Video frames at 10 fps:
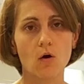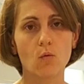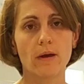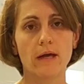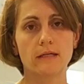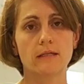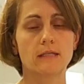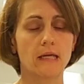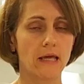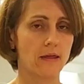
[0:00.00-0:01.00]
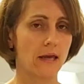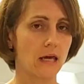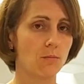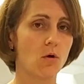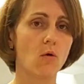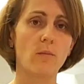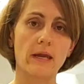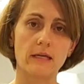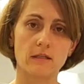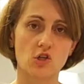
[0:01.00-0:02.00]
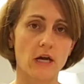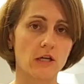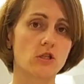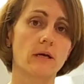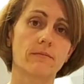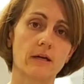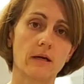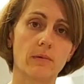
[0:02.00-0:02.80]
We may need to sedate the animal, we may need to change something,